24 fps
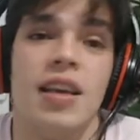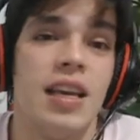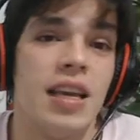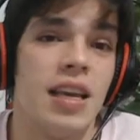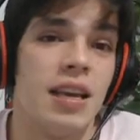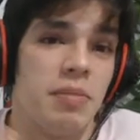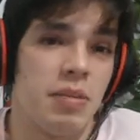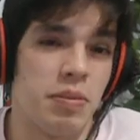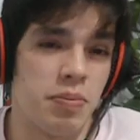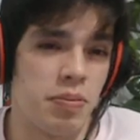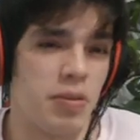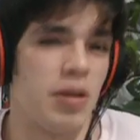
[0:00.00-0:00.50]

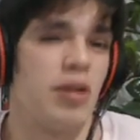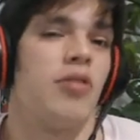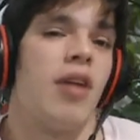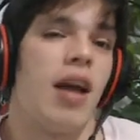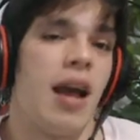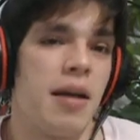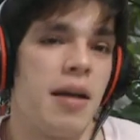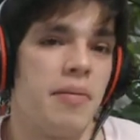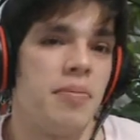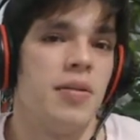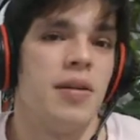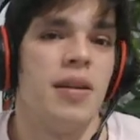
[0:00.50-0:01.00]
It'd be pretty
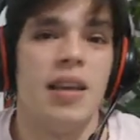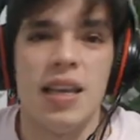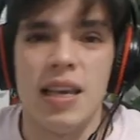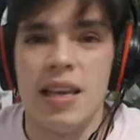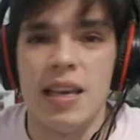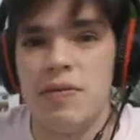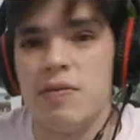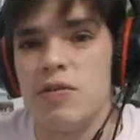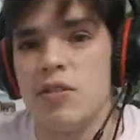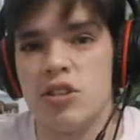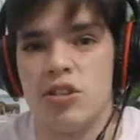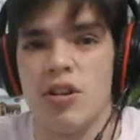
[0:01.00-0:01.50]
crap if
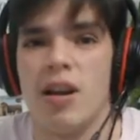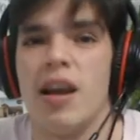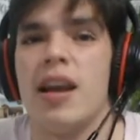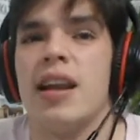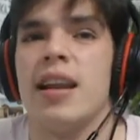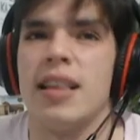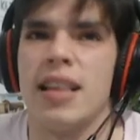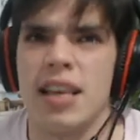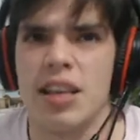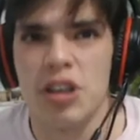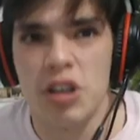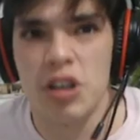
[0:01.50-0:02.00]
we're trying to
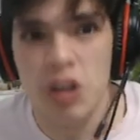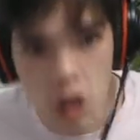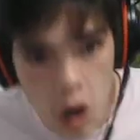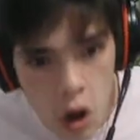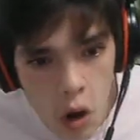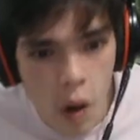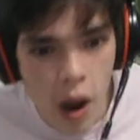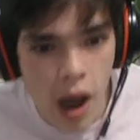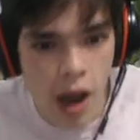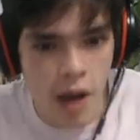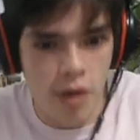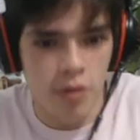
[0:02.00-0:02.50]
like go
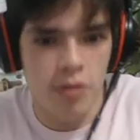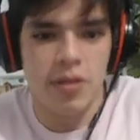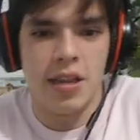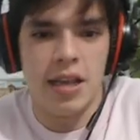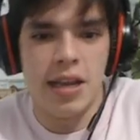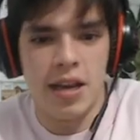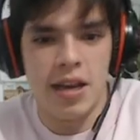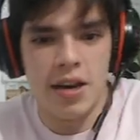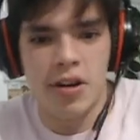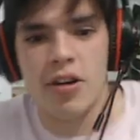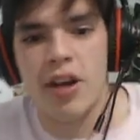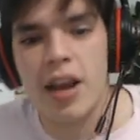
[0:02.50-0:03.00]
out
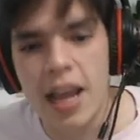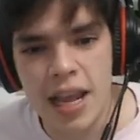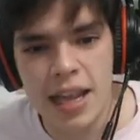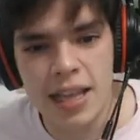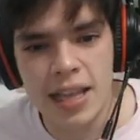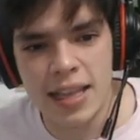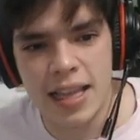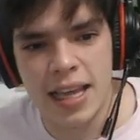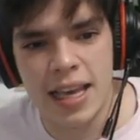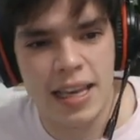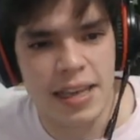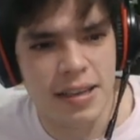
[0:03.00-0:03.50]
there and
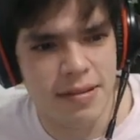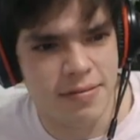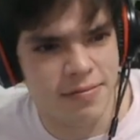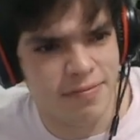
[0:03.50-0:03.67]
like